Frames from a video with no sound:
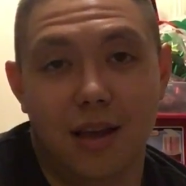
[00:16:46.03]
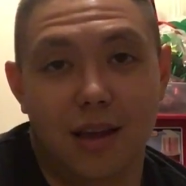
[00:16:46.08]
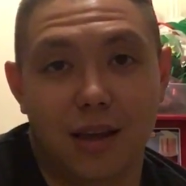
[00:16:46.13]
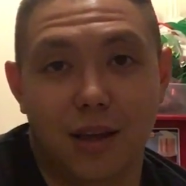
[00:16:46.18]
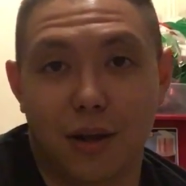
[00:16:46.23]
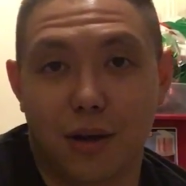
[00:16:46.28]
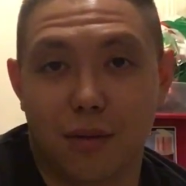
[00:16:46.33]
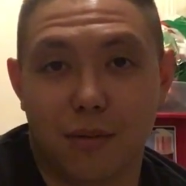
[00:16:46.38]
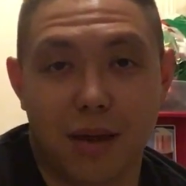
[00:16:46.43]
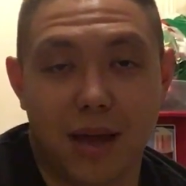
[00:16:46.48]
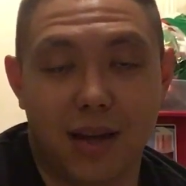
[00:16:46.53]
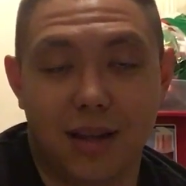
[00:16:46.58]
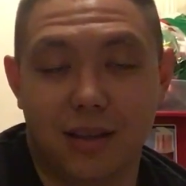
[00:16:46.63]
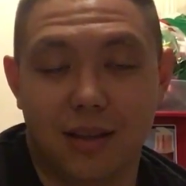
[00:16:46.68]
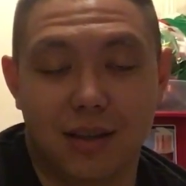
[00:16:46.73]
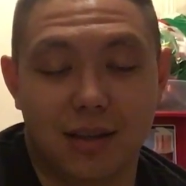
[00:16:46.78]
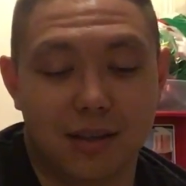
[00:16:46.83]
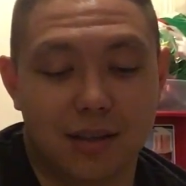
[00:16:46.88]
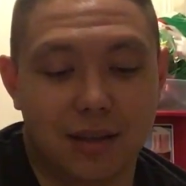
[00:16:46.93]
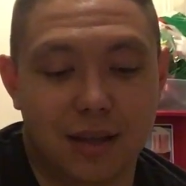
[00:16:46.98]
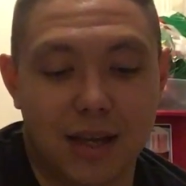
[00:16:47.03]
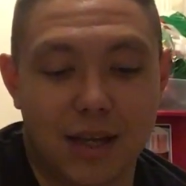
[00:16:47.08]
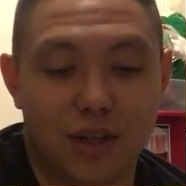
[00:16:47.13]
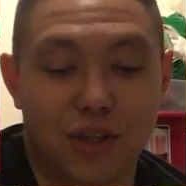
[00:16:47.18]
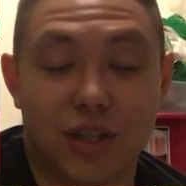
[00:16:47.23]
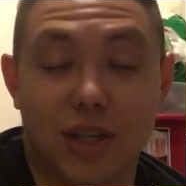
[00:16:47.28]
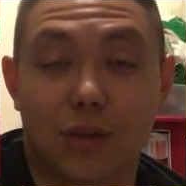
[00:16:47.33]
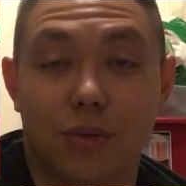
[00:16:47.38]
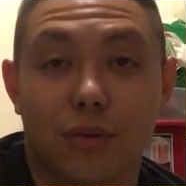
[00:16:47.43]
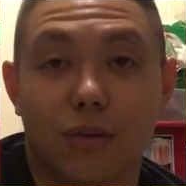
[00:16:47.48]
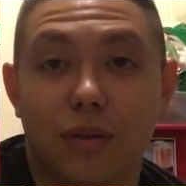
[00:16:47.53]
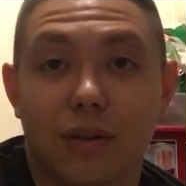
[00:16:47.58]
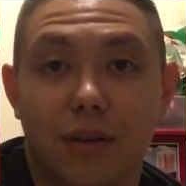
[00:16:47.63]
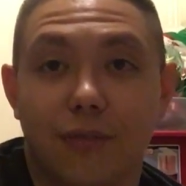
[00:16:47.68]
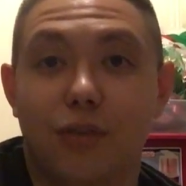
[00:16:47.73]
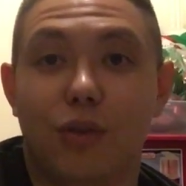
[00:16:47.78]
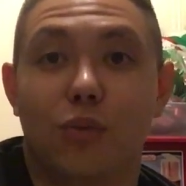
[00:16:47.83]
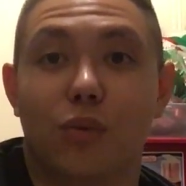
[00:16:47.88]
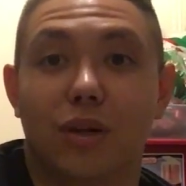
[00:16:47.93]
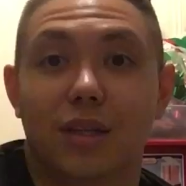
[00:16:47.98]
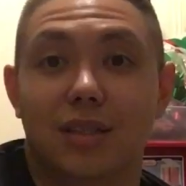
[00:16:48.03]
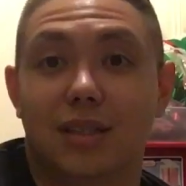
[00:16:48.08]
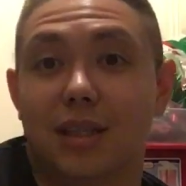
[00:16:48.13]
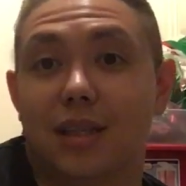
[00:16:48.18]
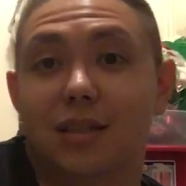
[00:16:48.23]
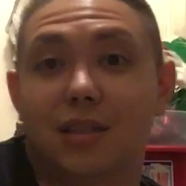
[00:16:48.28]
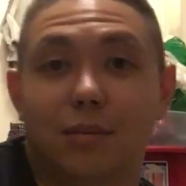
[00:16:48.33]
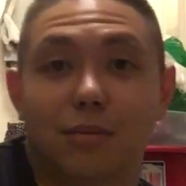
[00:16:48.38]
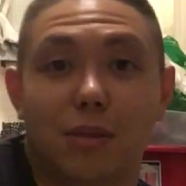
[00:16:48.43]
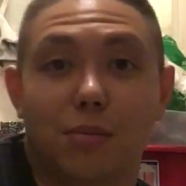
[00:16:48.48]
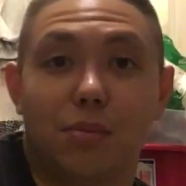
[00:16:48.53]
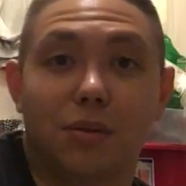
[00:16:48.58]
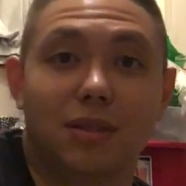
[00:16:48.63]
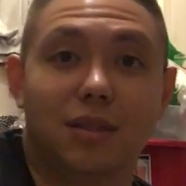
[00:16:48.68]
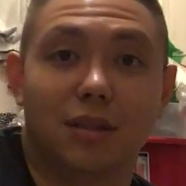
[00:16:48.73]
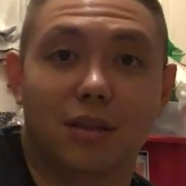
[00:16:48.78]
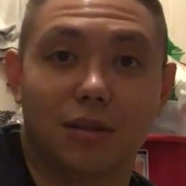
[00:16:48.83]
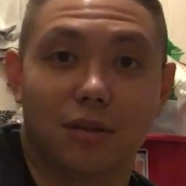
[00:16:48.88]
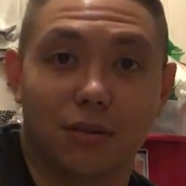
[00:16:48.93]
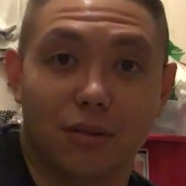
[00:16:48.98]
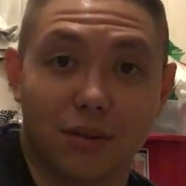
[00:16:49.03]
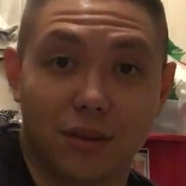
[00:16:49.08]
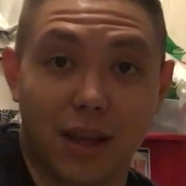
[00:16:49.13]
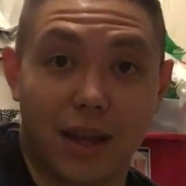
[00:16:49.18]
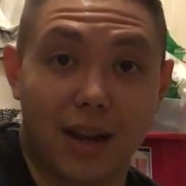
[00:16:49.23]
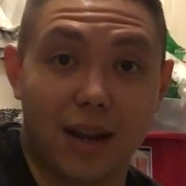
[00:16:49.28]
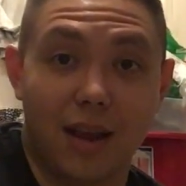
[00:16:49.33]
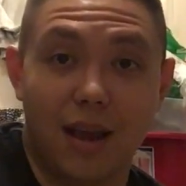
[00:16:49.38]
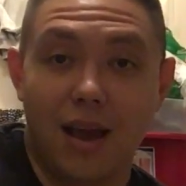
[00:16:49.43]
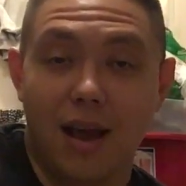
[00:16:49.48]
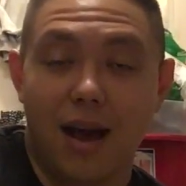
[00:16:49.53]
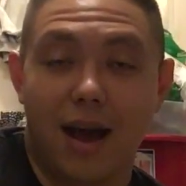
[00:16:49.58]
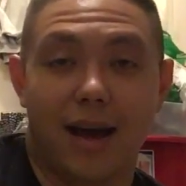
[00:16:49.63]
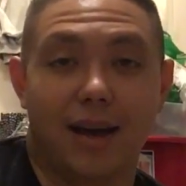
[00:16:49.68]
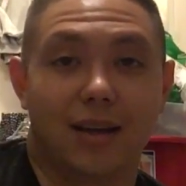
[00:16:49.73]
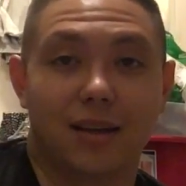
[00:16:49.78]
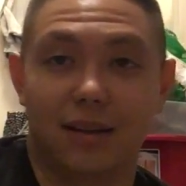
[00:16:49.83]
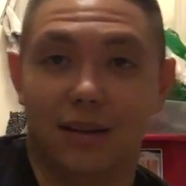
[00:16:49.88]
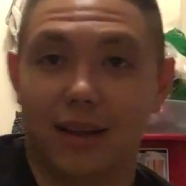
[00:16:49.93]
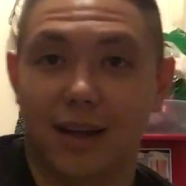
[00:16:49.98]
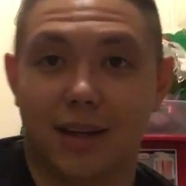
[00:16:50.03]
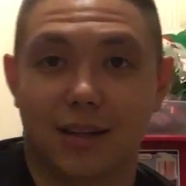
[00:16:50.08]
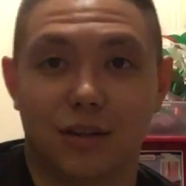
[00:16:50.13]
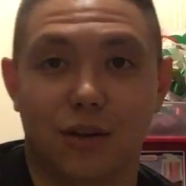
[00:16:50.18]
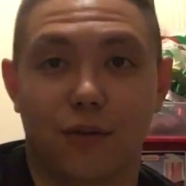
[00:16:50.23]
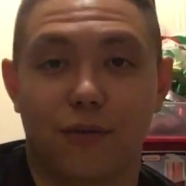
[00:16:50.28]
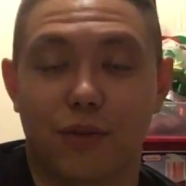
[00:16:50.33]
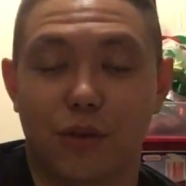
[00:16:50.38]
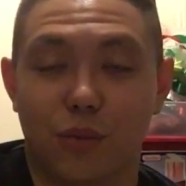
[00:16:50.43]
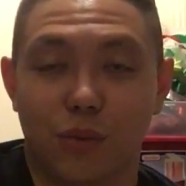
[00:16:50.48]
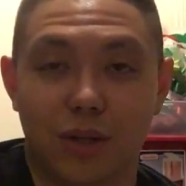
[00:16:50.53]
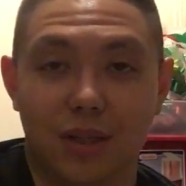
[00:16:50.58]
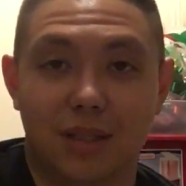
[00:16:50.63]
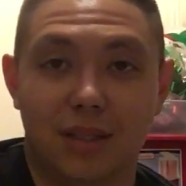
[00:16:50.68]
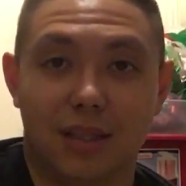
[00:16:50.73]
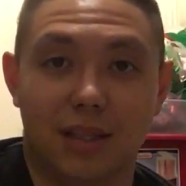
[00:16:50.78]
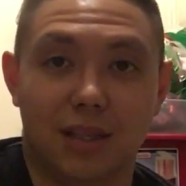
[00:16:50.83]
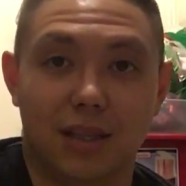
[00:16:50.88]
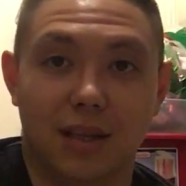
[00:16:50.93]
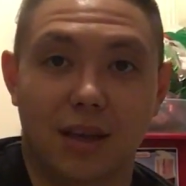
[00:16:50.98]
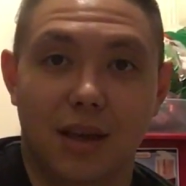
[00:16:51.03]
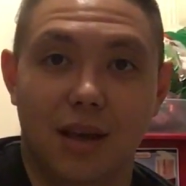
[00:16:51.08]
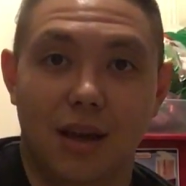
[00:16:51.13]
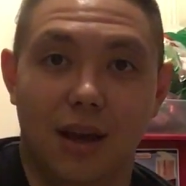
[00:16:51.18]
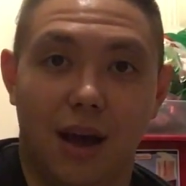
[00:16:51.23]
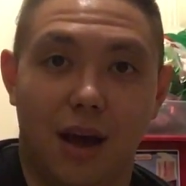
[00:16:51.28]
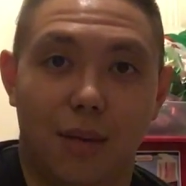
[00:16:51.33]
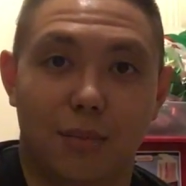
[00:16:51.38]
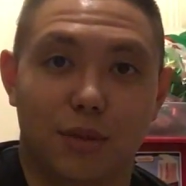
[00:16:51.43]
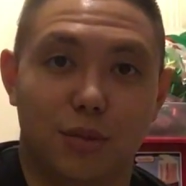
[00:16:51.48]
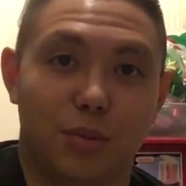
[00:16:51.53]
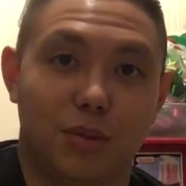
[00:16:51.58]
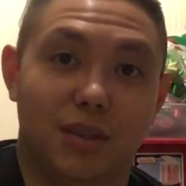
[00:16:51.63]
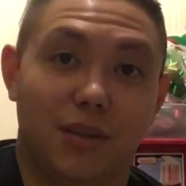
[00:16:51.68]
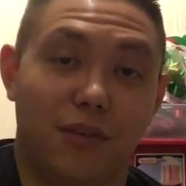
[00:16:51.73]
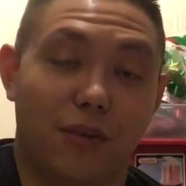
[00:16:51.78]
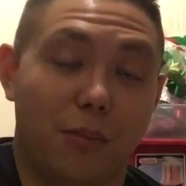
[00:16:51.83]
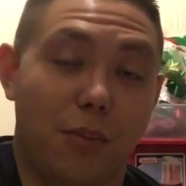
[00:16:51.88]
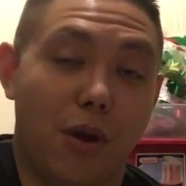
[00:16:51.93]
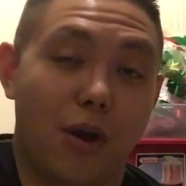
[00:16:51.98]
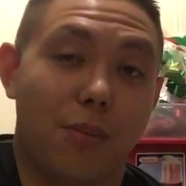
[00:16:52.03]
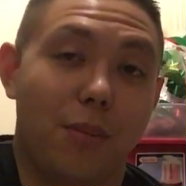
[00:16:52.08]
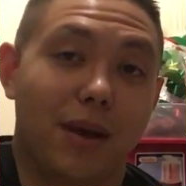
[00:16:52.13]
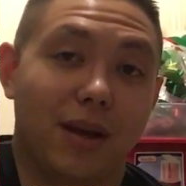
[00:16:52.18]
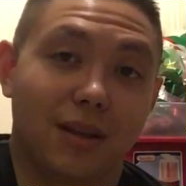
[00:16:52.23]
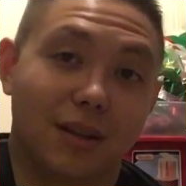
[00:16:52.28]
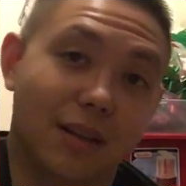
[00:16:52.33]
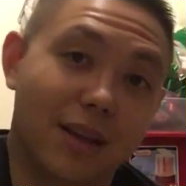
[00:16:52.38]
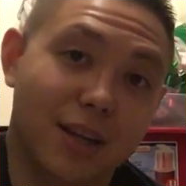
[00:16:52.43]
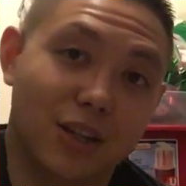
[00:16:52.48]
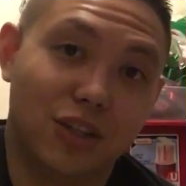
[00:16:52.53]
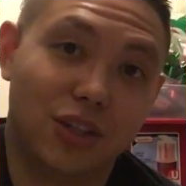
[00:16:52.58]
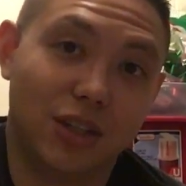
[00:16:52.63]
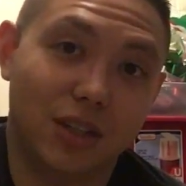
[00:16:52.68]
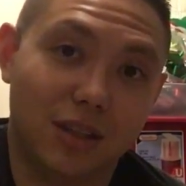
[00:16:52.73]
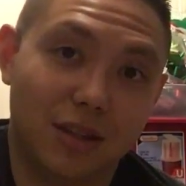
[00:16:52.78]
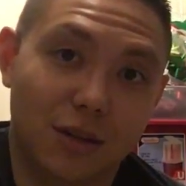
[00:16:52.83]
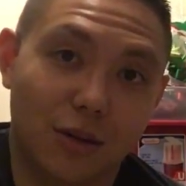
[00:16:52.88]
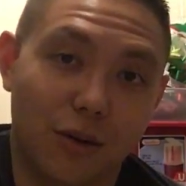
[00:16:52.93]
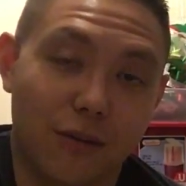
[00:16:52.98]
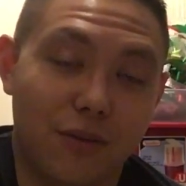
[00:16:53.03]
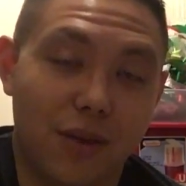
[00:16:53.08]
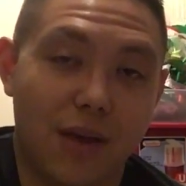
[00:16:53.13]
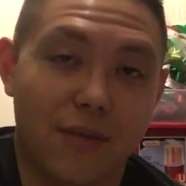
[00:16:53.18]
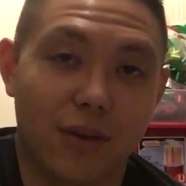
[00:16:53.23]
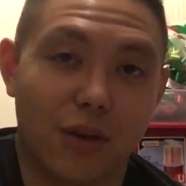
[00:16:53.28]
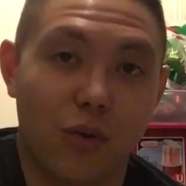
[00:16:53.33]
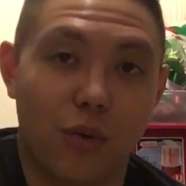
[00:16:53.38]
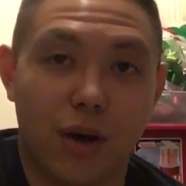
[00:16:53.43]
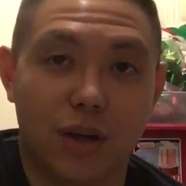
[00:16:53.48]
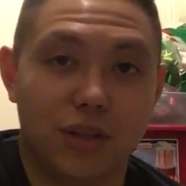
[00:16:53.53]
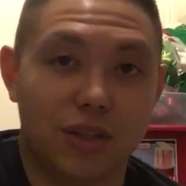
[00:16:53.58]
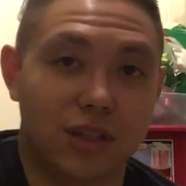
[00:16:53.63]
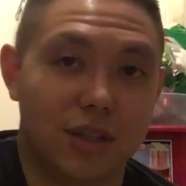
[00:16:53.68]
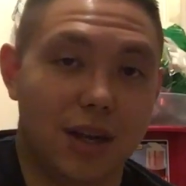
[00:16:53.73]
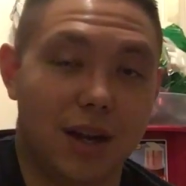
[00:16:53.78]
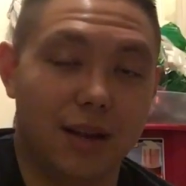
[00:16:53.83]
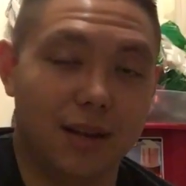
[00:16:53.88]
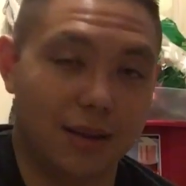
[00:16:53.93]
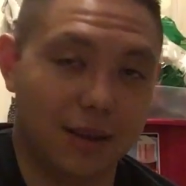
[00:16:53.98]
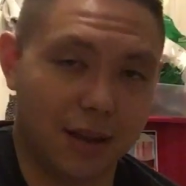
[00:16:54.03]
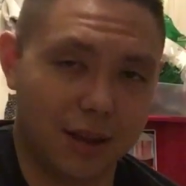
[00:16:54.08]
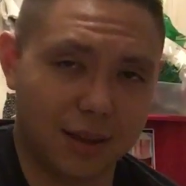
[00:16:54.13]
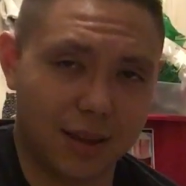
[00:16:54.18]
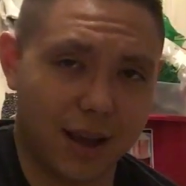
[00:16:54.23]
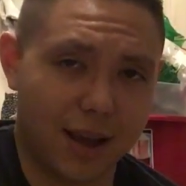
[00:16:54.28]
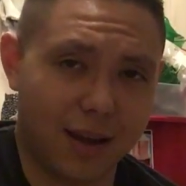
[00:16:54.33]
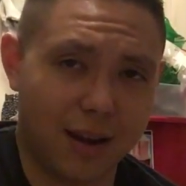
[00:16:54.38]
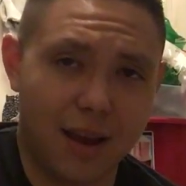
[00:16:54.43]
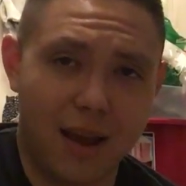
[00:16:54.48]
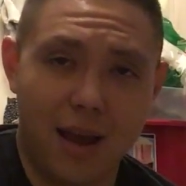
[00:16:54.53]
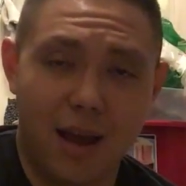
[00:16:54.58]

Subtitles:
Anything in general, if you want to see something particular that I collect, or if you want to see a specific part of my collection, or if you have a question, anything like that,